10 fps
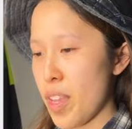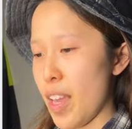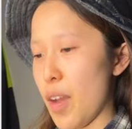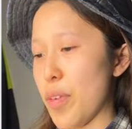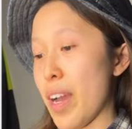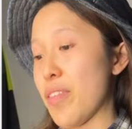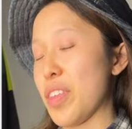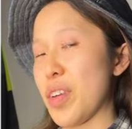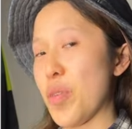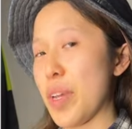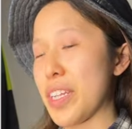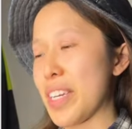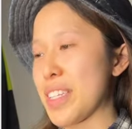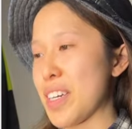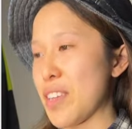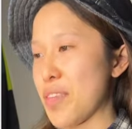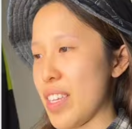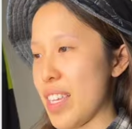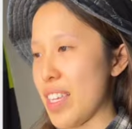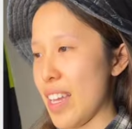And we have the Weekly Tough
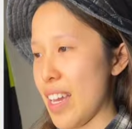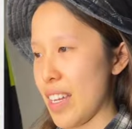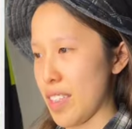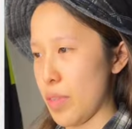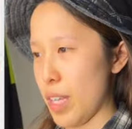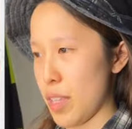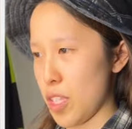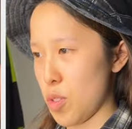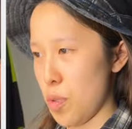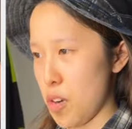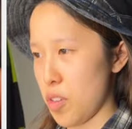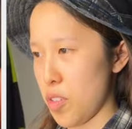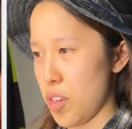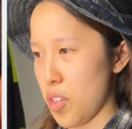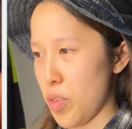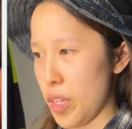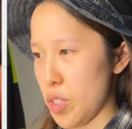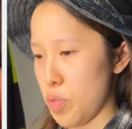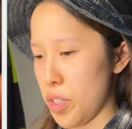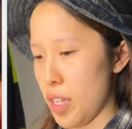EX. We get that Sparkle holo
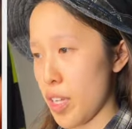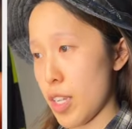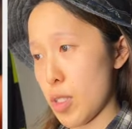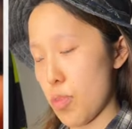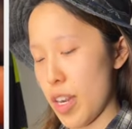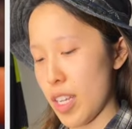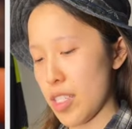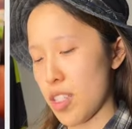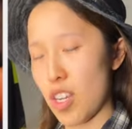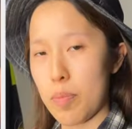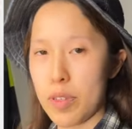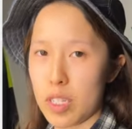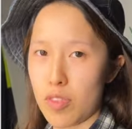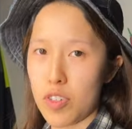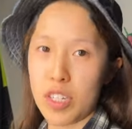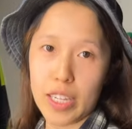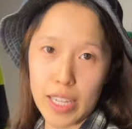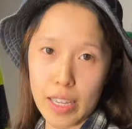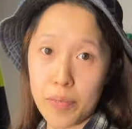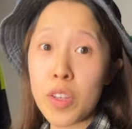as well. Not as bright as the Japanese version.
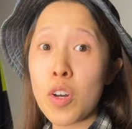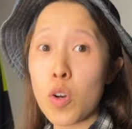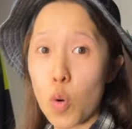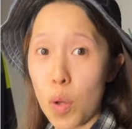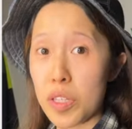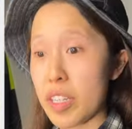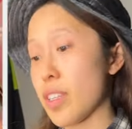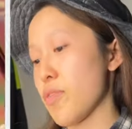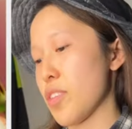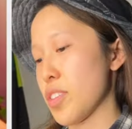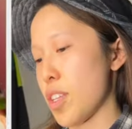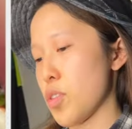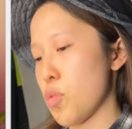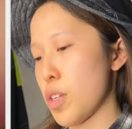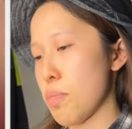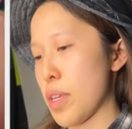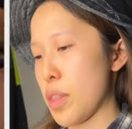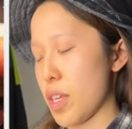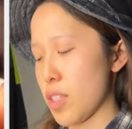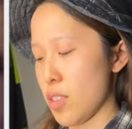Again, quality difference. That's one big
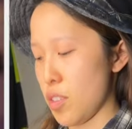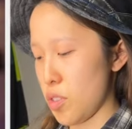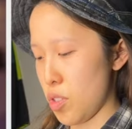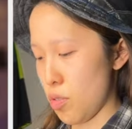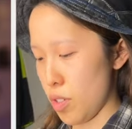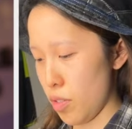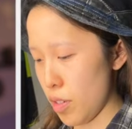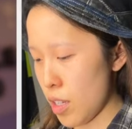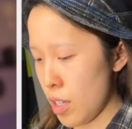thing to also note.